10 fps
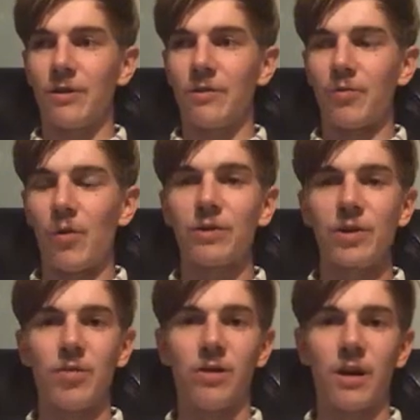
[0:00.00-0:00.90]

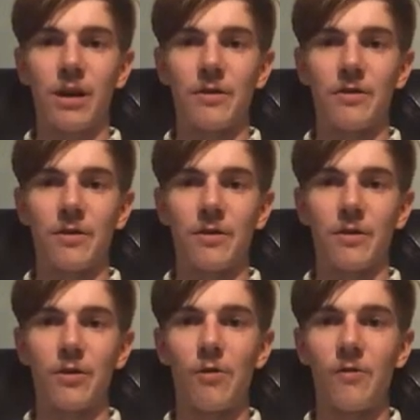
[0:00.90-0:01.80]
multiply
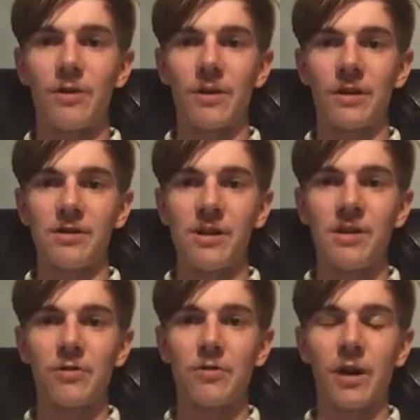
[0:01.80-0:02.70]
the
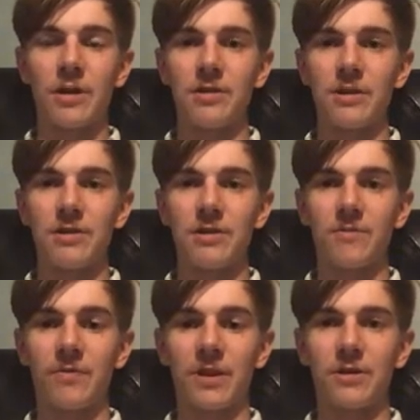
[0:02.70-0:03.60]
COVID-19 crisis
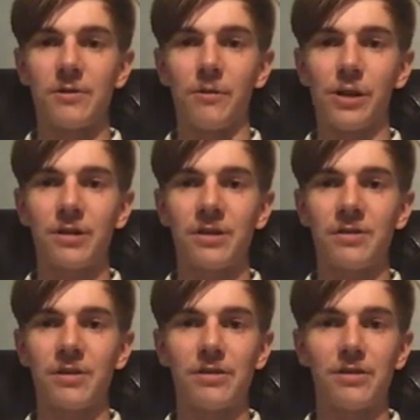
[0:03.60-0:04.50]
that's afflicting
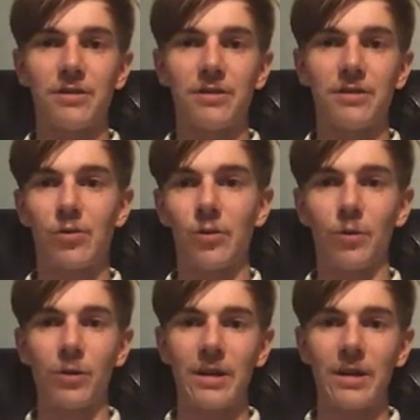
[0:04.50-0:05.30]
these neoliberal